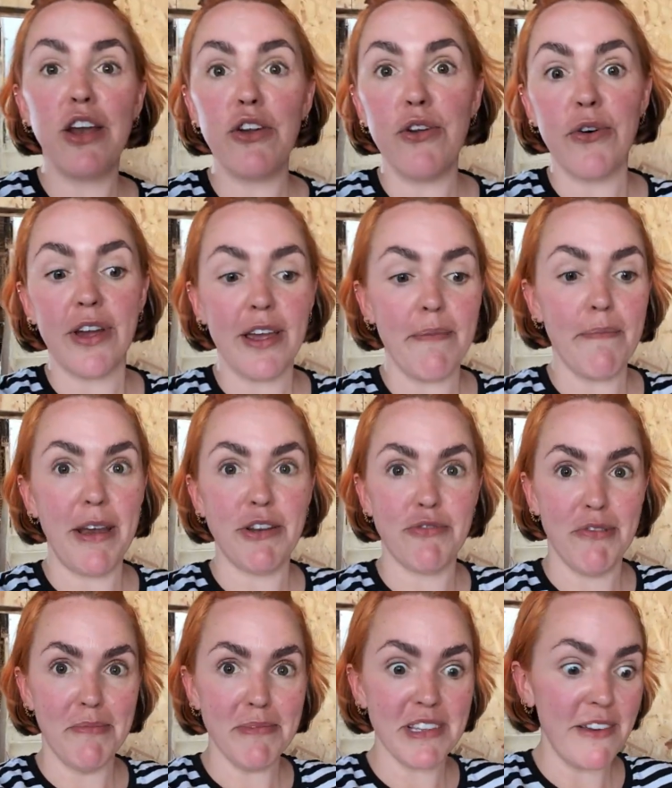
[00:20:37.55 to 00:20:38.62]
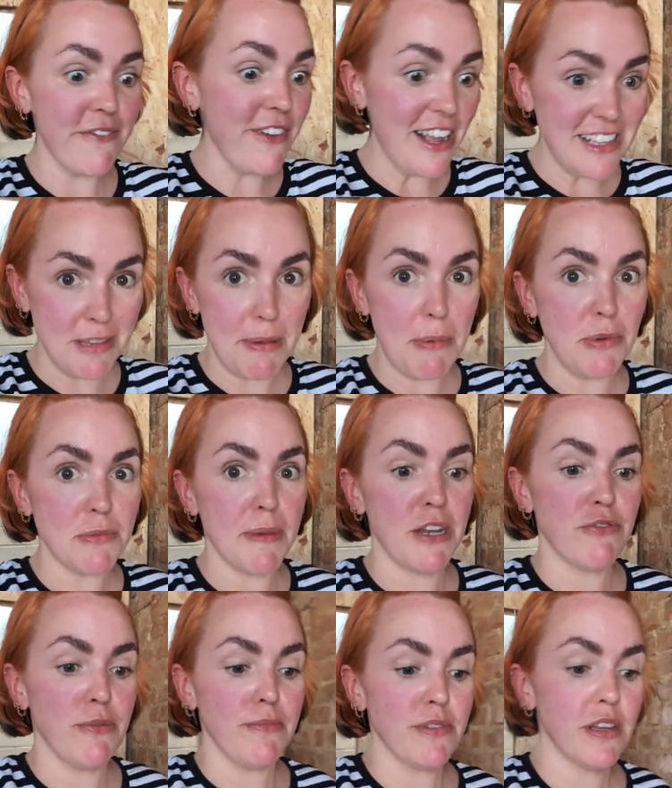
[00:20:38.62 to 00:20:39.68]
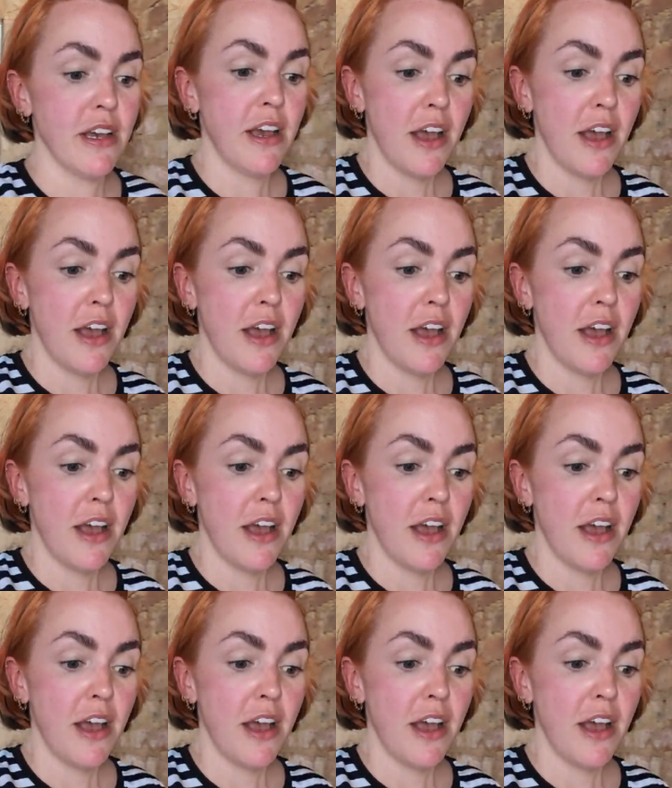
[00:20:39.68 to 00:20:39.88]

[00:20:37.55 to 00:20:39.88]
look in bedrooms, in fancy people's bedrooms,